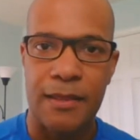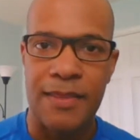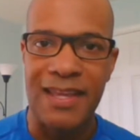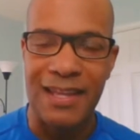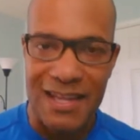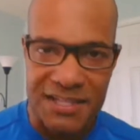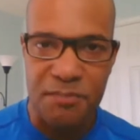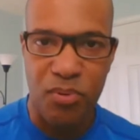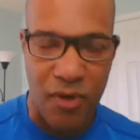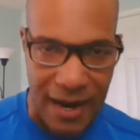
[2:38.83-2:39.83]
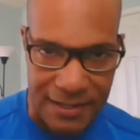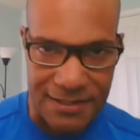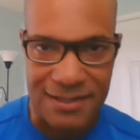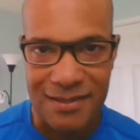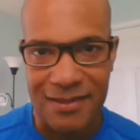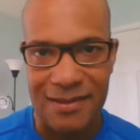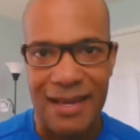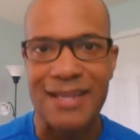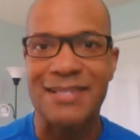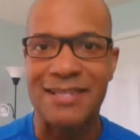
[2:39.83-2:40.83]
the list price
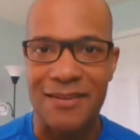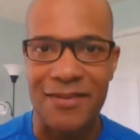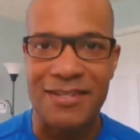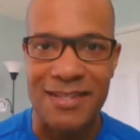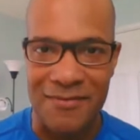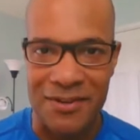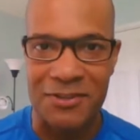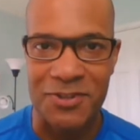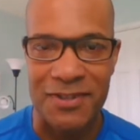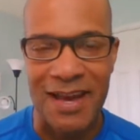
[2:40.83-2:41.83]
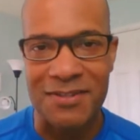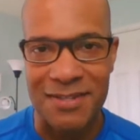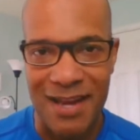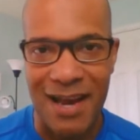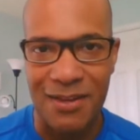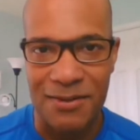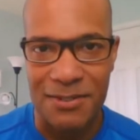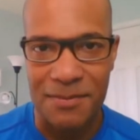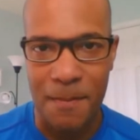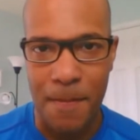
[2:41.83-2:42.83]
is $700,000.